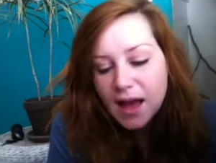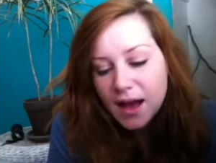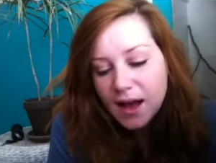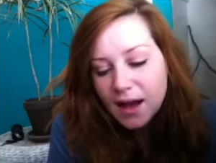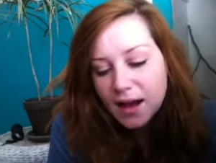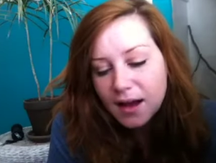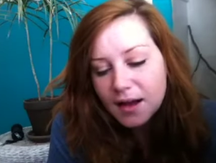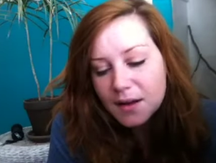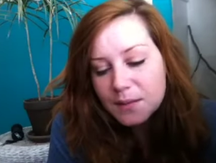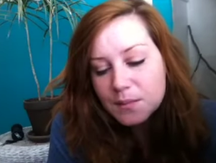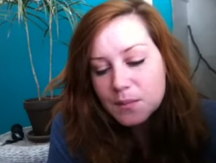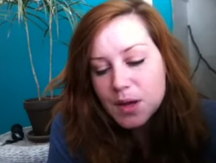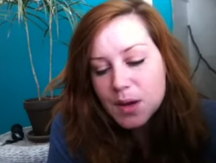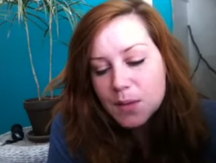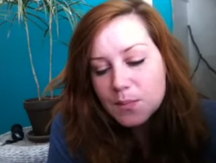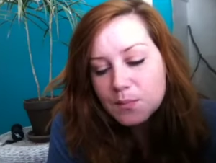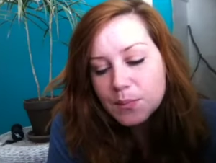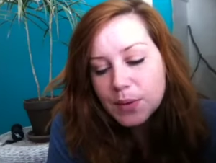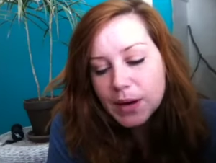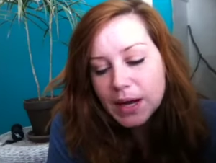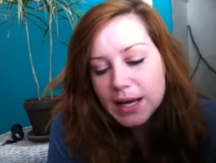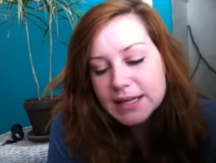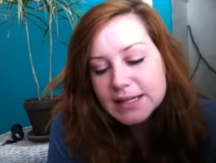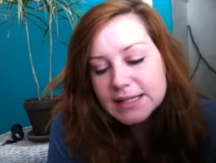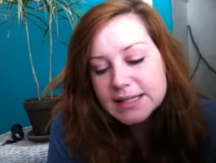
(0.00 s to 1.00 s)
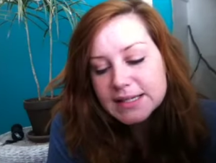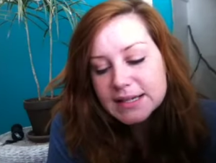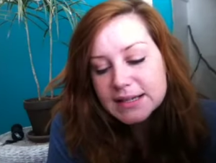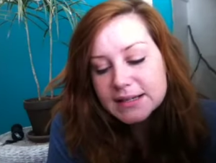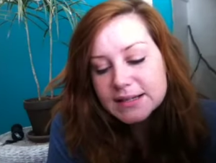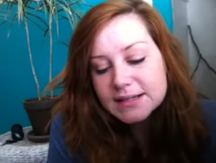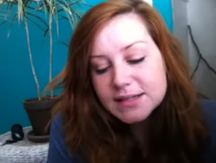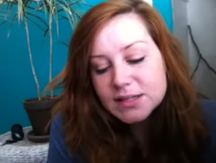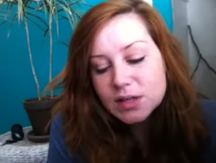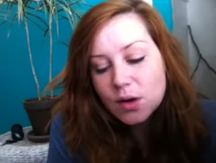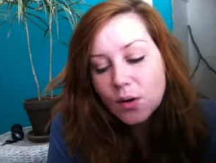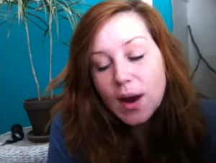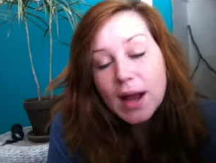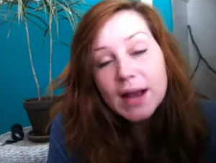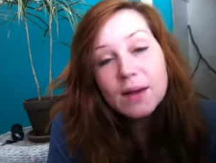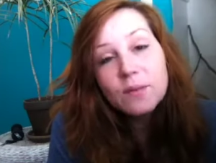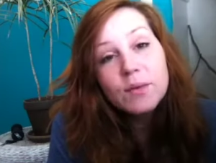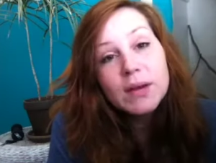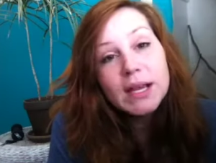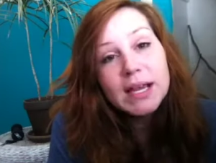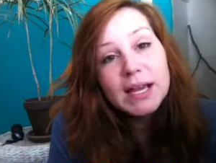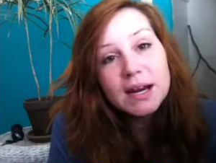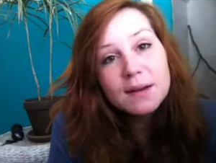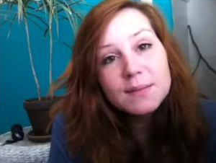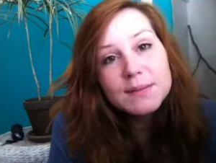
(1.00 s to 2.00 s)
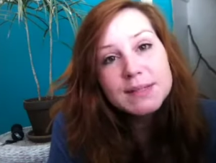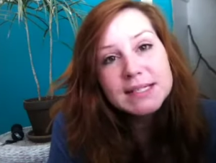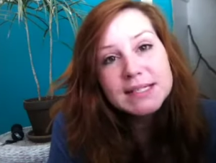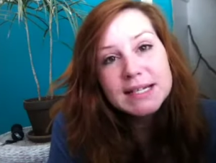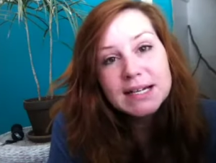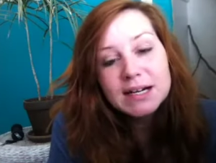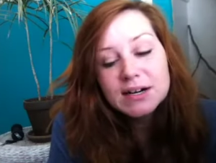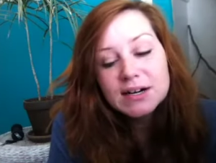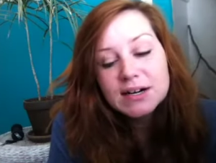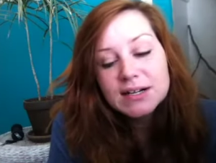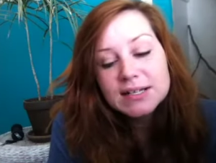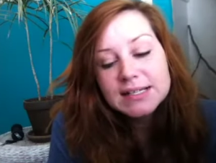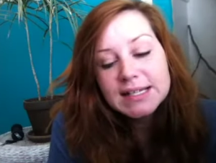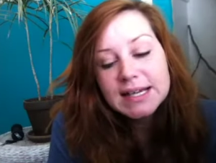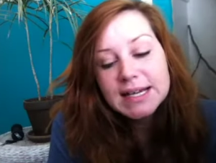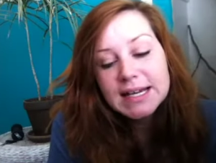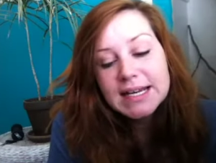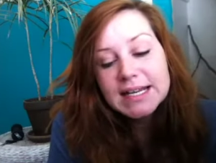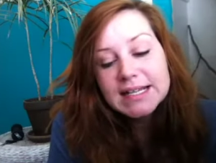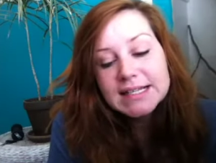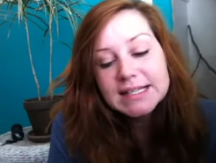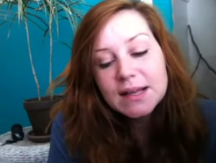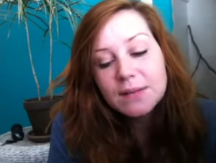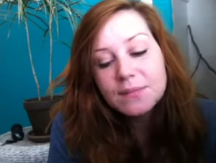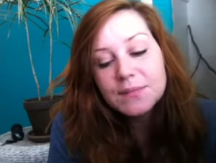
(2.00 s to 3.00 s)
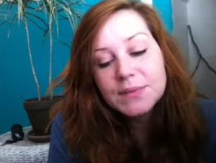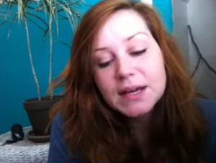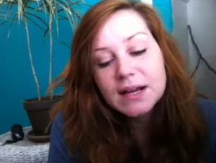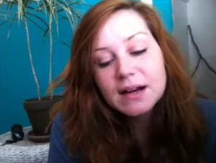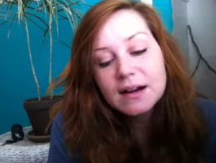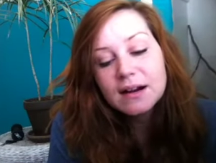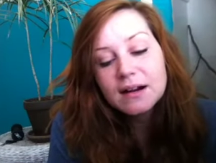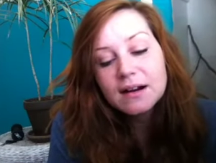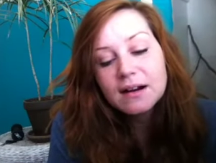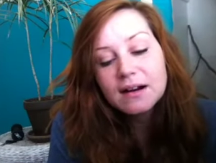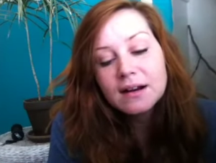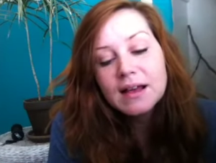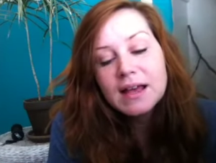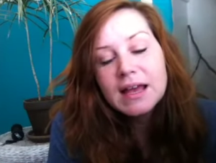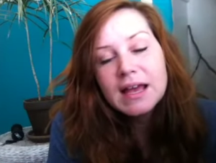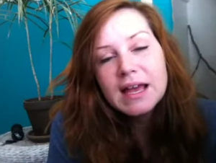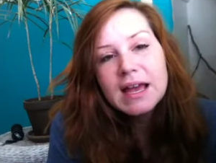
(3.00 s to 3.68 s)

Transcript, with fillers: Um, but so I we get upstairs and he's up there